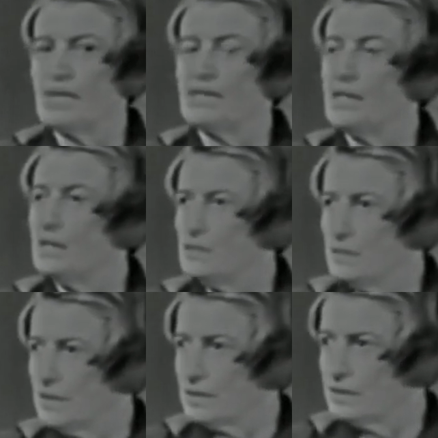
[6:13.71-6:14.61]
by the
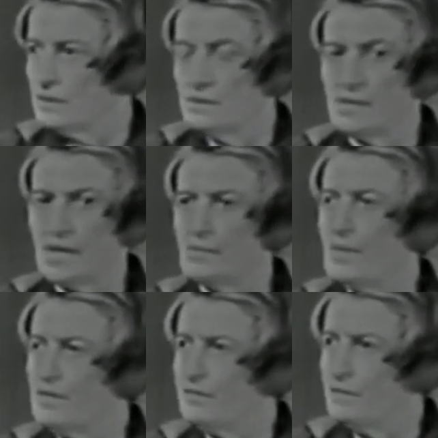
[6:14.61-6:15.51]
intellect
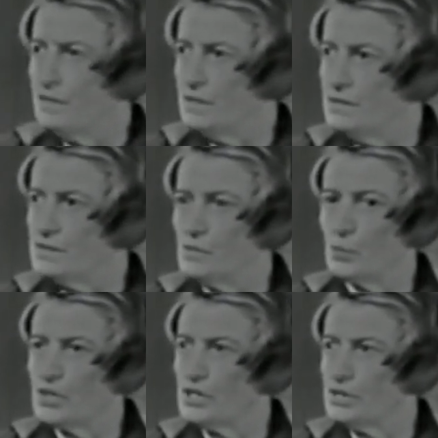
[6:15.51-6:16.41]
not by
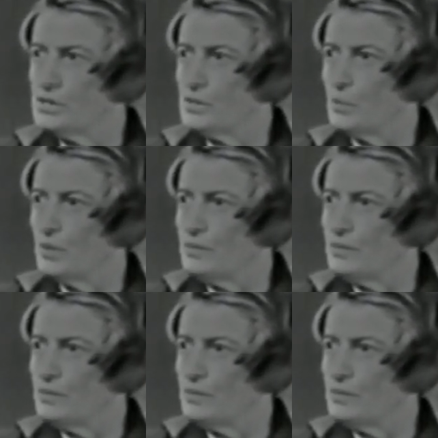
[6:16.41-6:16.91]
feelings, wishes,